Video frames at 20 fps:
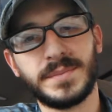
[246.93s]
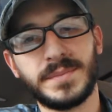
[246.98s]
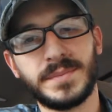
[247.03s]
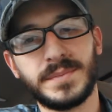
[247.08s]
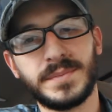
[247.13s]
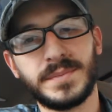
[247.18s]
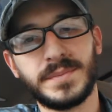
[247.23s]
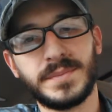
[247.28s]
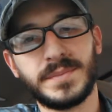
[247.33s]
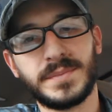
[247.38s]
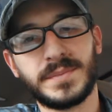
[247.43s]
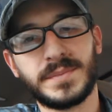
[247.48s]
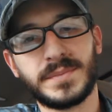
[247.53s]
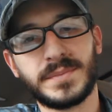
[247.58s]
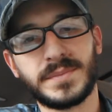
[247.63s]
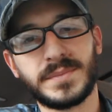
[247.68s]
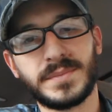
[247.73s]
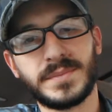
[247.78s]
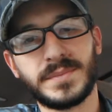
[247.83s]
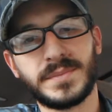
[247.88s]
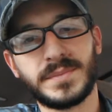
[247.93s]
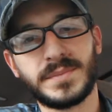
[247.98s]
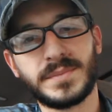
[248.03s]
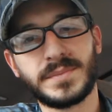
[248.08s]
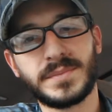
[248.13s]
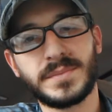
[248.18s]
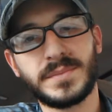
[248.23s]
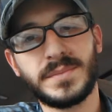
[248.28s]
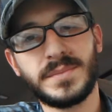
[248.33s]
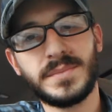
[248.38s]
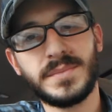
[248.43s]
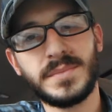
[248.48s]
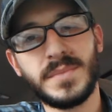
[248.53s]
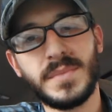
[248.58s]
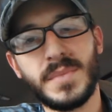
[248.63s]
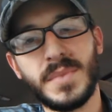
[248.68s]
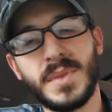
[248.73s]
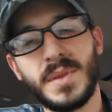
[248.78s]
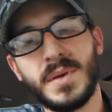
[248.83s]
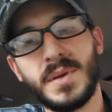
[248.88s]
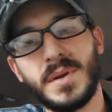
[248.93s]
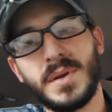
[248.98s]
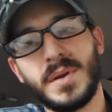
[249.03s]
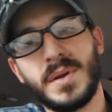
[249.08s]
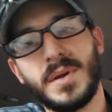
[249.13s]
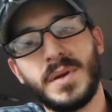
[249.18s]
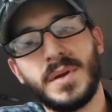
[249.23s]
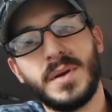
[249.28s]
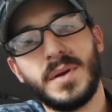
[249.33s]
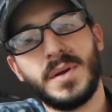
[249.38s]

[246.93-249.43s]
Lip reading: Nobody speaks.